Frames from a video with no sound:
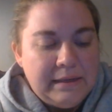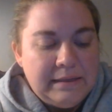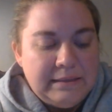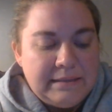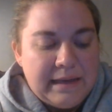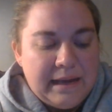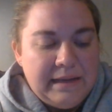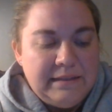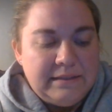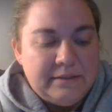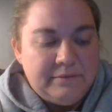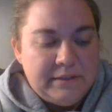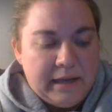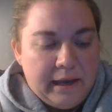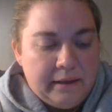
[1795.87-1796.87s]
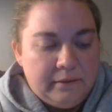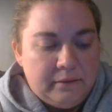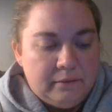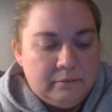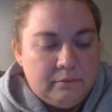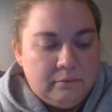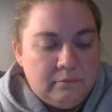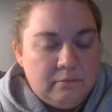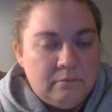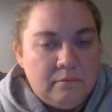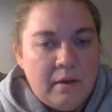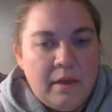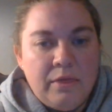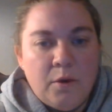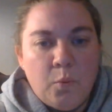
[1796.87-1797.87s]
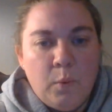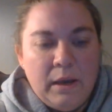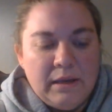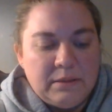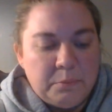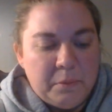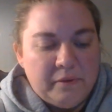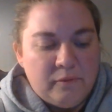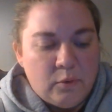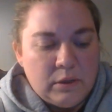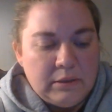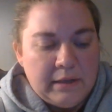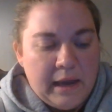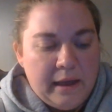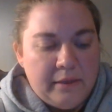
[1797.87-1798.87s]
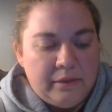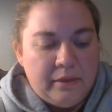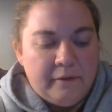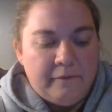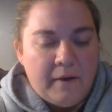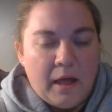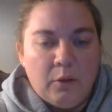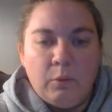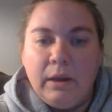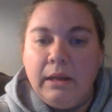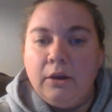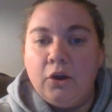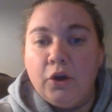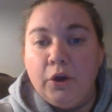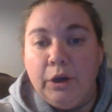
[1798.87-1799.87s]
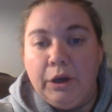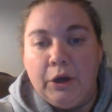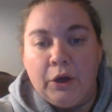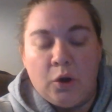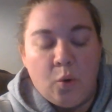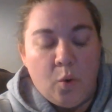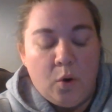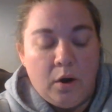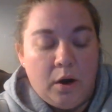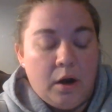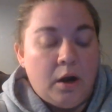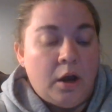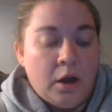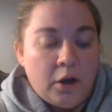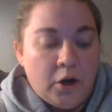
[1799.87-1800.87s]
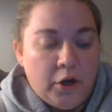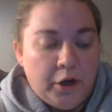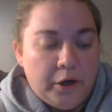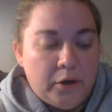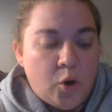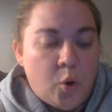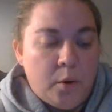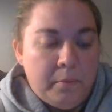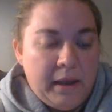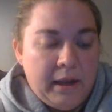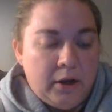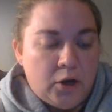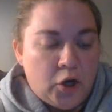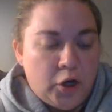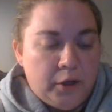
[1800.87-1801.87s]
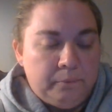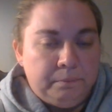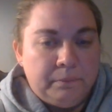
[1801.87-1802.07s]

Signs of death. In the weeks before death, the following could occur or may occur.